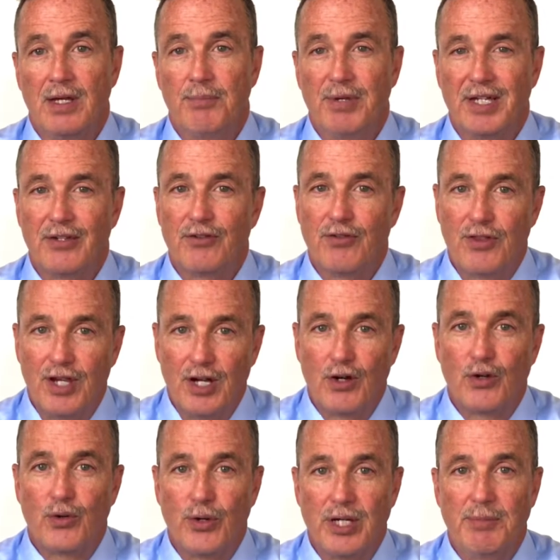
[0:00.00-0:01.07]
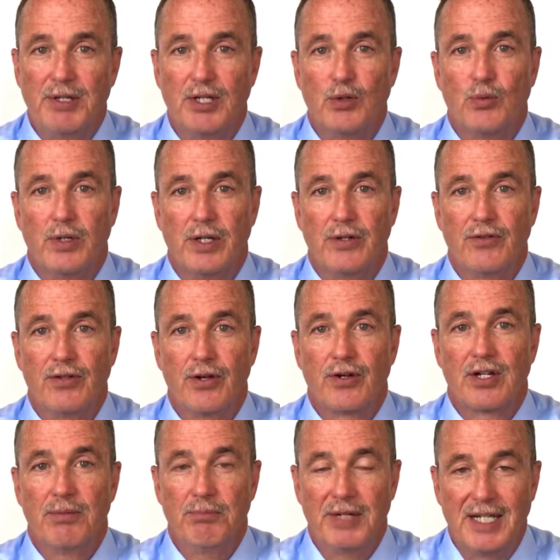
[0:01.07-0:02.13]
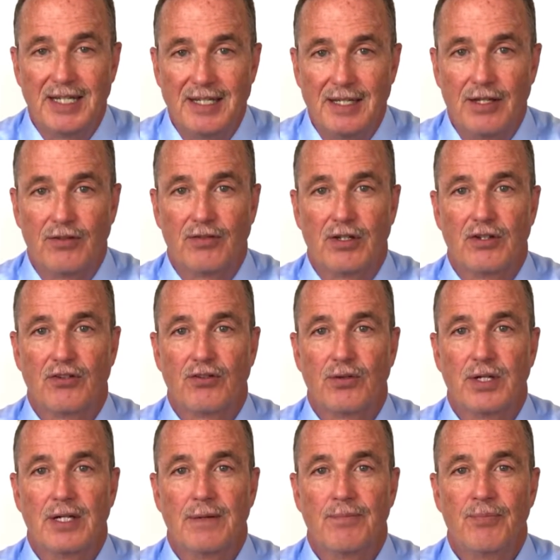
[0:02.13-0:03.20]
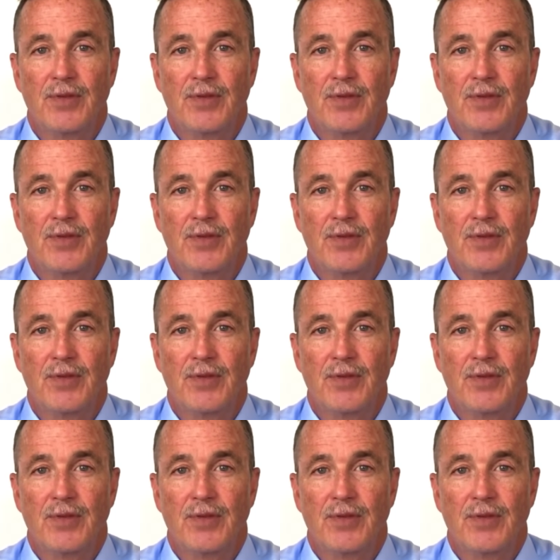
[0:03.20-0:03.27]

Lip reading: because they're going to be the ones that are committed to this industry.